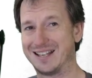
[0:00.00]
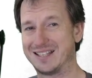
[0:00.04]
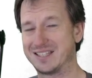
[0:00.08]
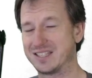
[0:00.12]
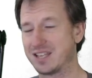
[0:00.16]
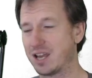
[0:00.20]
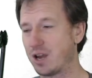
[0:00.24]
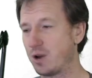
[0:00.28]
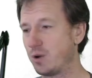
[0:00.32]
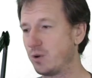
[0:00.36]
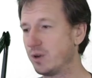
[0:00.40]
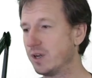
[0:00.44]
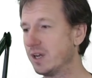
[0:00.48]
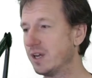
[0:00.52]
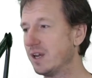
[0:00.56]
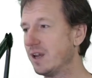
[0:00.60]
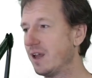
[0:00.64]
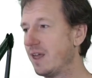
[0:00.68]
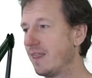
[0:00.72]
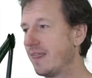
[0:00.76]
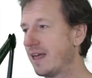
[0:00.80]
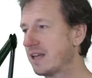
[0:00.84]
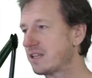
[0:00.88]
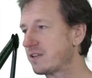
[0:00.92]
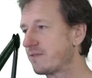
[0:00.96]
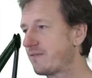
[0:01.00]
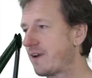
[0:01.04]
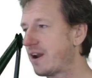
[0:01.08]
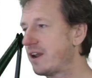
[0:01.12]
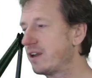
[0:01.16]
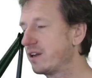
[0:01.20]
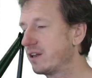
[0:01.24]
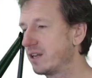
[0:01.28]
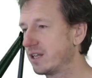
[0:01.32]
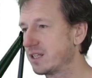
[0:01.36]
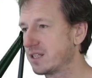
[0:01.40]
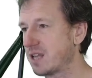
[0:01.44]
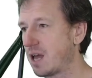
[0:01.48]
So that's a very
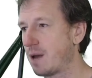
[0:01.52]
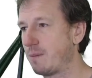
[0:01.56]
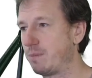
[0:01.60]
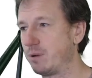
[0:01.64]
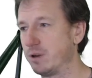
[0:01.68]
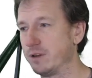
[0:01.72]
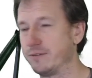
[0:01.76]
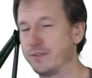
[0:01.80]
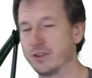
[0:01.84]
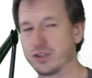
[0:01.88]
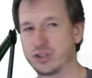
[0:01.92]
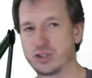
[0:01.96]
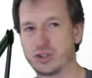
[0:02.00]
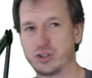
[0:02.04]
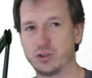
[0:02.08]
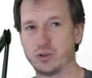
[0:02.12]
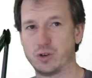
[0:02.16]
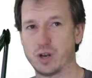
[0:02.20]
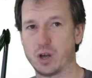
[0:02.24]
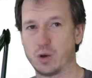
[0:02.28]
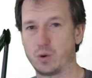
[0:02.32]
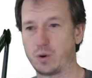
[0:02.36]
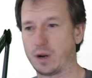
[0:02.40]
good example of a pseudo